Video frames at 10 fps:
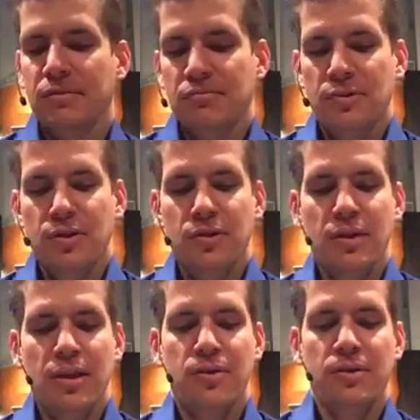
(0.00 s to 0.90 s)
The,
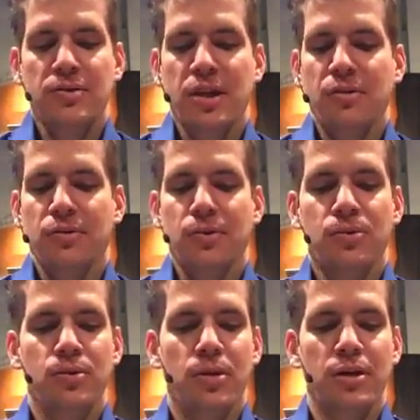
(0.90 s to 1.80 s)
they heard the sound of the
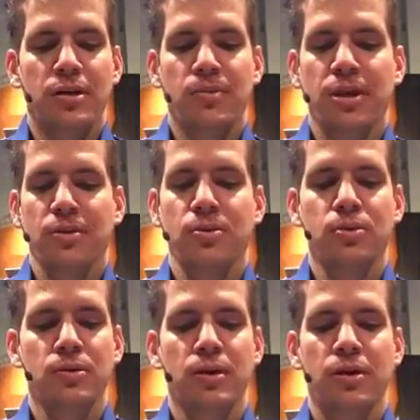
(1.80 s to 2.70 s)
Lord walking around the cool
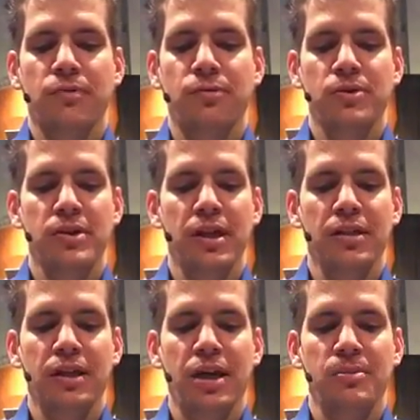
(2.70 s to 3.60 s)
of the garden, verse eight.
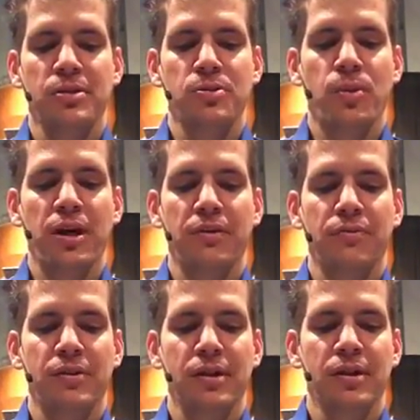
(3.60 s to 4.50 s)
Adam and his wife,
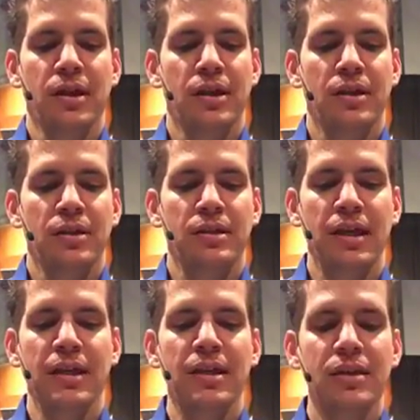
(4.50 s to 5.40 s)
they, they
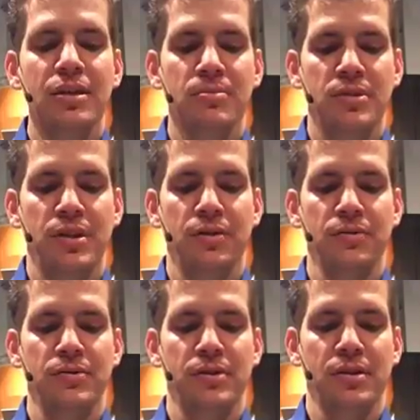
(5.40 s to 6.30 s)
hid
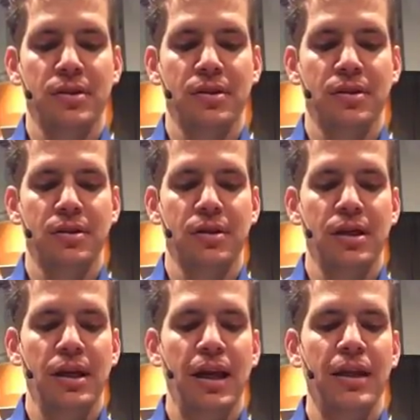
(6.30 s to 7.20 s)
themselves.
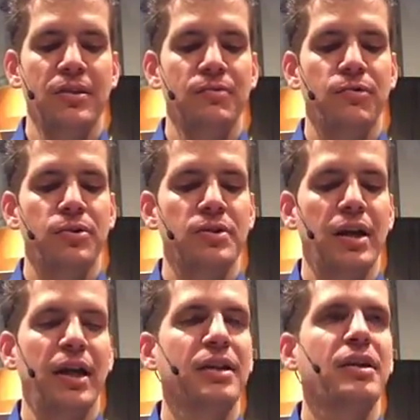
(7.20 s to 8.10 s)
And verse
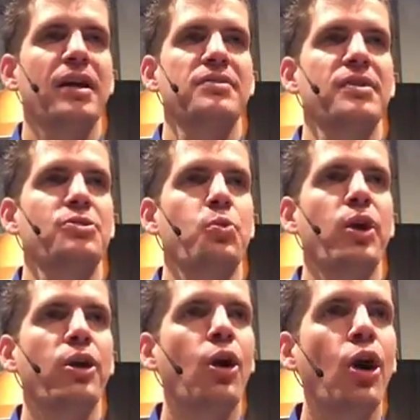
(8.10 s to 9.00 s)
nine, God says,
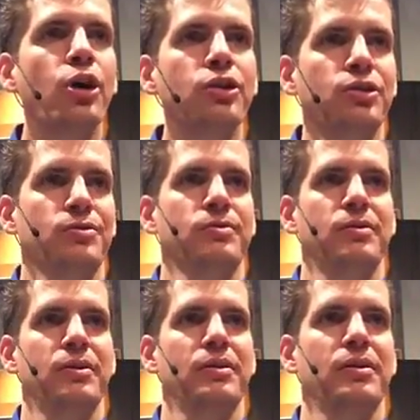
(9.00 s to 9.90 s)
where are you?
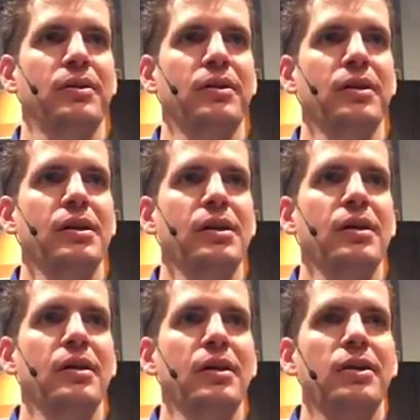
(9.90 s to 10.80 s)

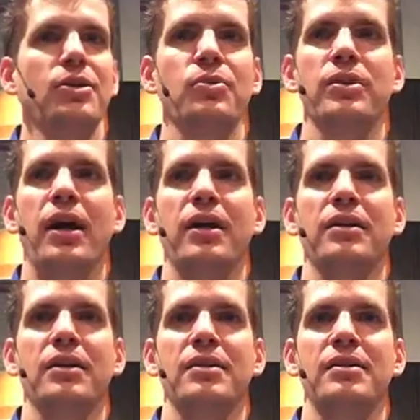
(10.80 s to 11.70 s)
You know, God,
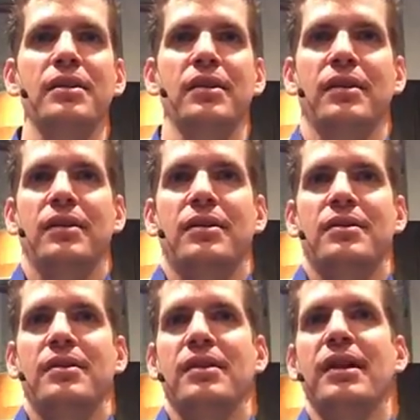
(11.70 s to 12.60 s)

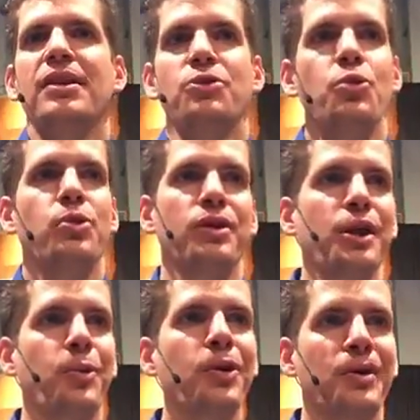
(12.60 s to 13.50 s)
he knew where they
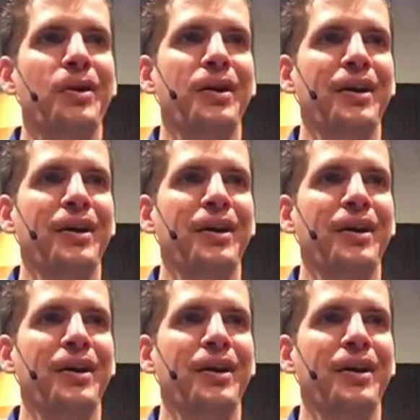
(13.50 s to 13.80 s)
were.